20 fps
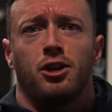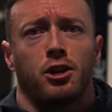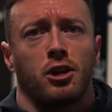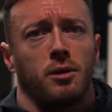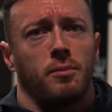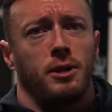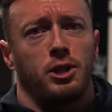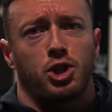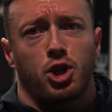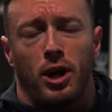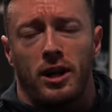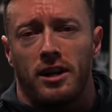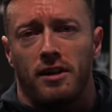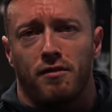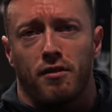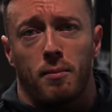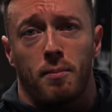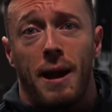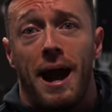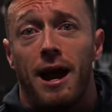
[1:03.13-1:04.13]
You're going to be training
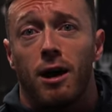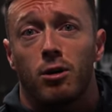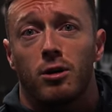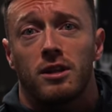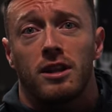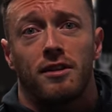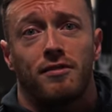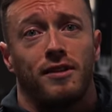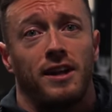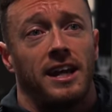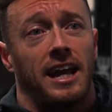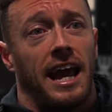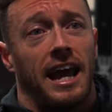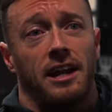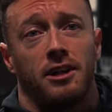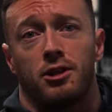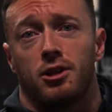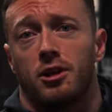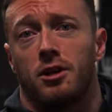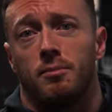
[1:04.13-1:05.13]
for powerlifting,
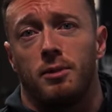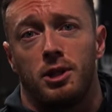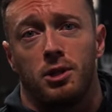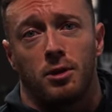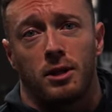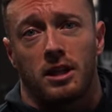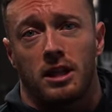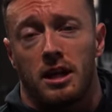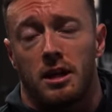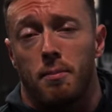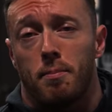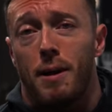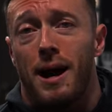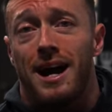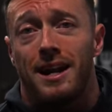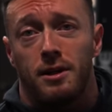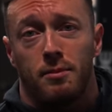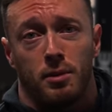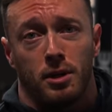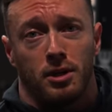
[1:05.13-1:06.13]
and you're going to be doing a lot of
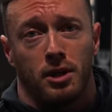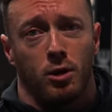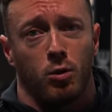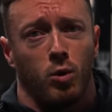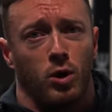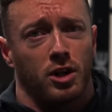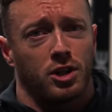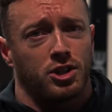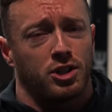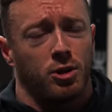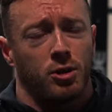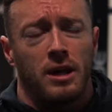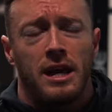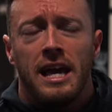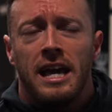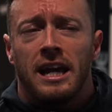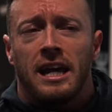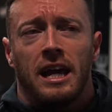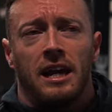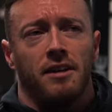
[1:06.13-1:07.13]
bodybuilding work. So it
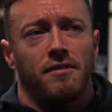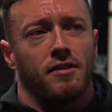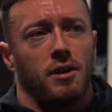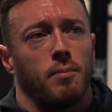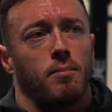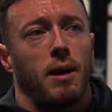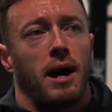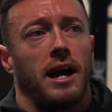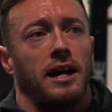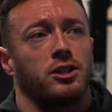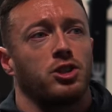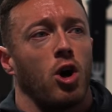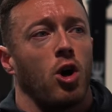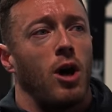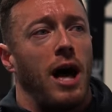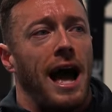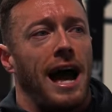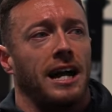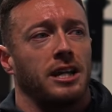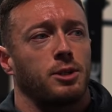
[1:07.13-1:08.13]
kind of combines
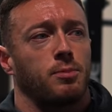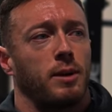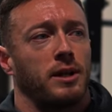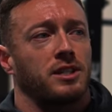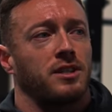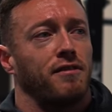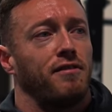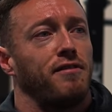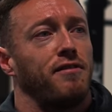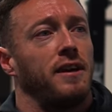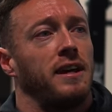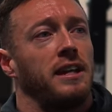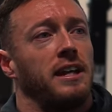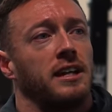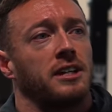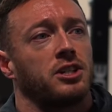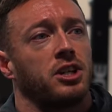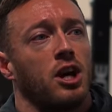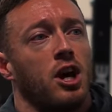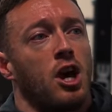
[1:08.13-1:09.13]
all aspects of
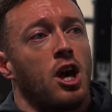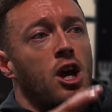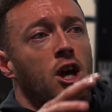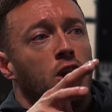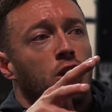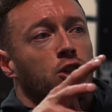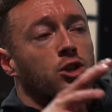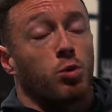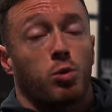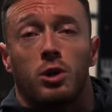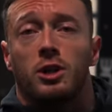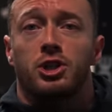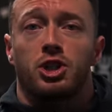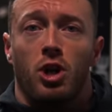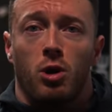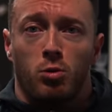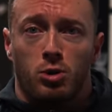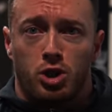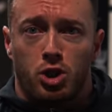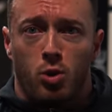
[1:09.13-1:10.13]
fitness. So we're going to
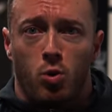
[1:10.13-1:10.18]
start with